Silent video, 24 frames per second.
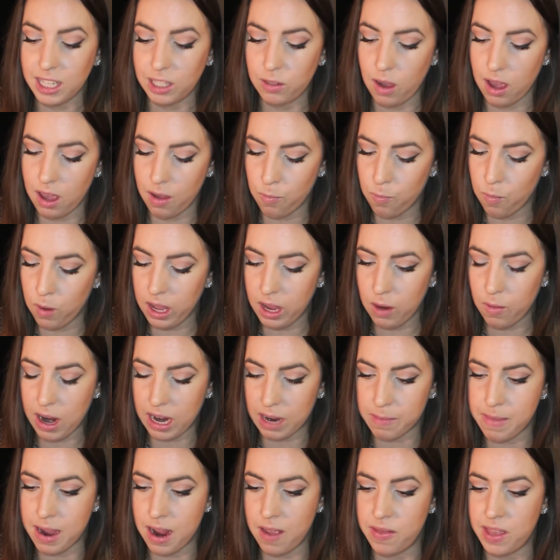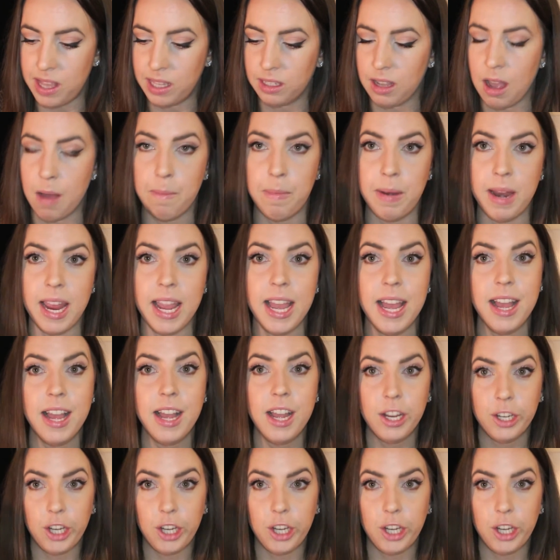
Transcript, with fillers: So I really recommend this company.